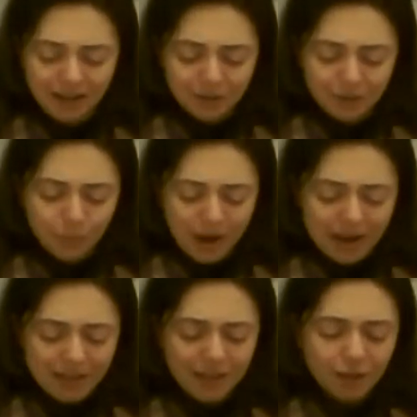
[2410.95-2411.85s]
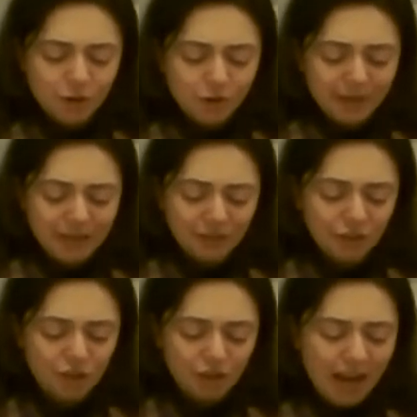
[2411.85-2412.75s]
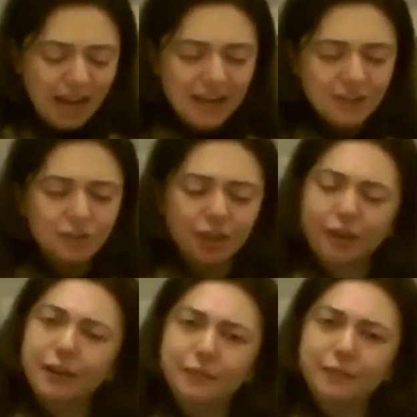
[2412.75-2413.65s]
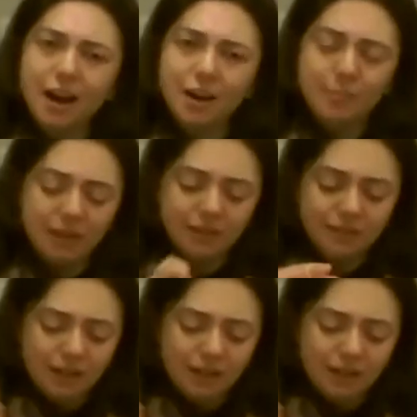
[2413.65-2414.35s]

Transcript: The way that humans change their environment,